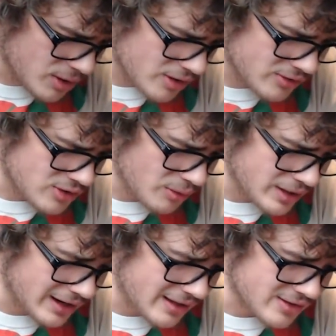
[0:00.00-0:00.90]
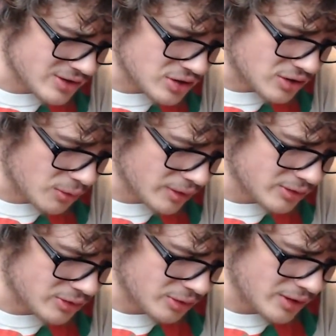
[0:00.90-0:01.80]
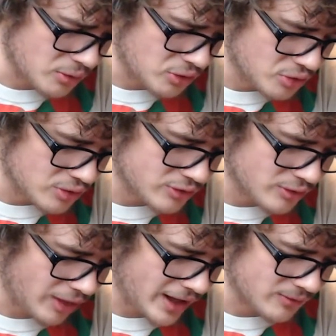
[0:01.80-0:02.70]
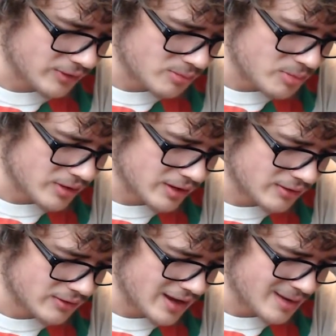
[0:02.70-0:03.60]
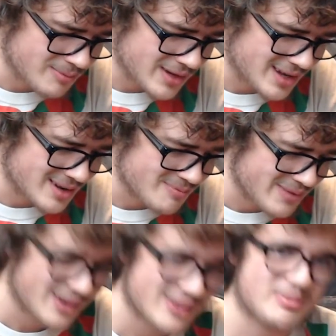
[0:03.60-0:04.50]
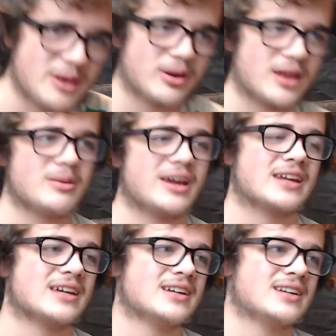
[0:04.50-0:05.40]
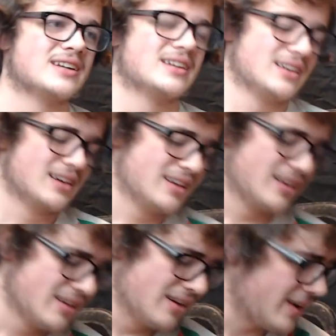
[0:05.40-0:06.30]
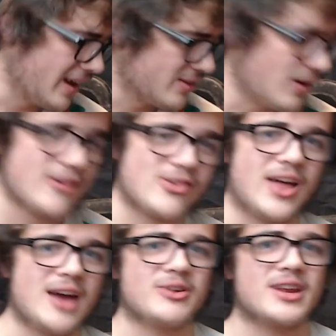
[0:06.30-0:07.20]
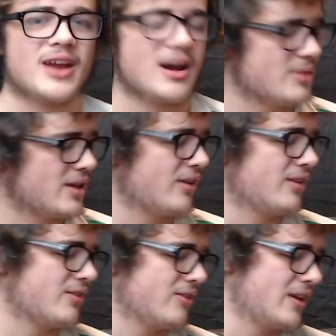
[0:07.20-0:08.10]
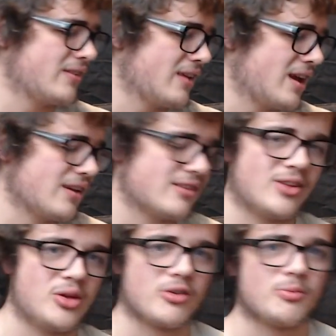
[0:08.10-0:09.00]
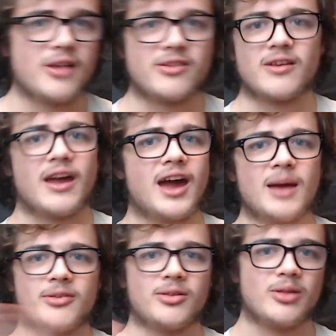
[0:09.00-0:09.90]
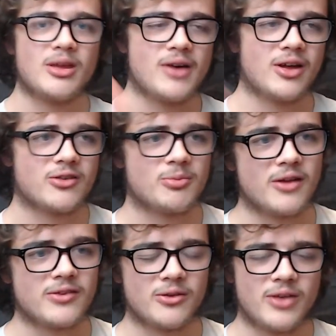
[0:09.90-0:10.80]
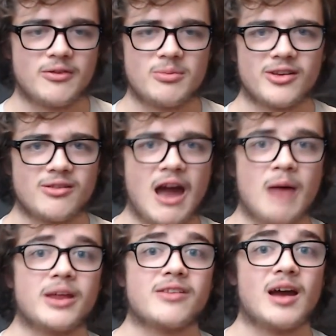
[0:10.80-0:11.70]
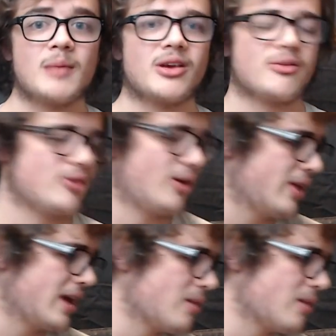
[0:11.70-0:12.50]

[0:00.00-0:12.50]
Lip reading: is knowing it isn't going to turn out good due to lack of experience and being embarrassed by what I made. Okay, so I was laughing not because that's a silly response. It's absolutely a valid response. I was laughing because of how many times I've felt that in the